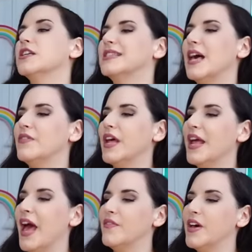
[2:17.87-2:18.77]
Seven and
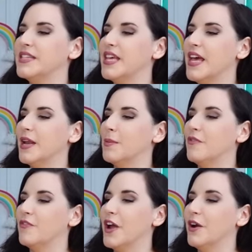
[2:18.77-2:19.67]
a half out of 10 on
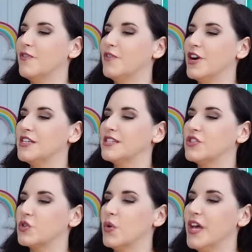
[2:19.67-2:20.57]
my very first
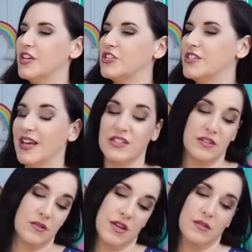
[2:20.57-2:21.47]
squish. That's
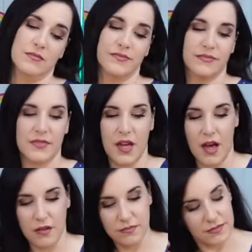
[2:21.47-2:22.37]
so cute.
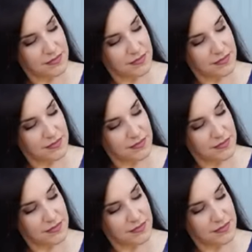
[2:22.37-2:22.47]
Oh,